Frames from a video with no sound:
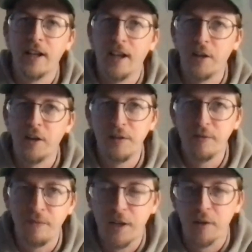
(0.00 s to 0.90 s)
I
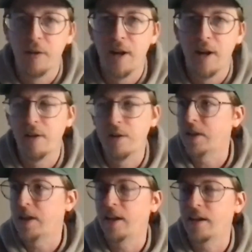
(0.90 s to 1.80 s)
couldn't figure it out, and I was
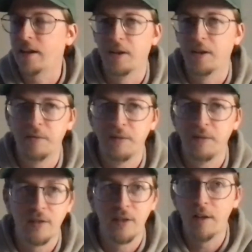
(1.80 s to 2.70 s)
like,
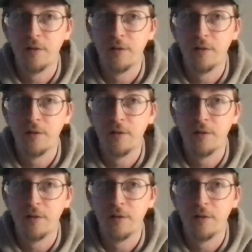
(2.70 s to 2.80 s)
I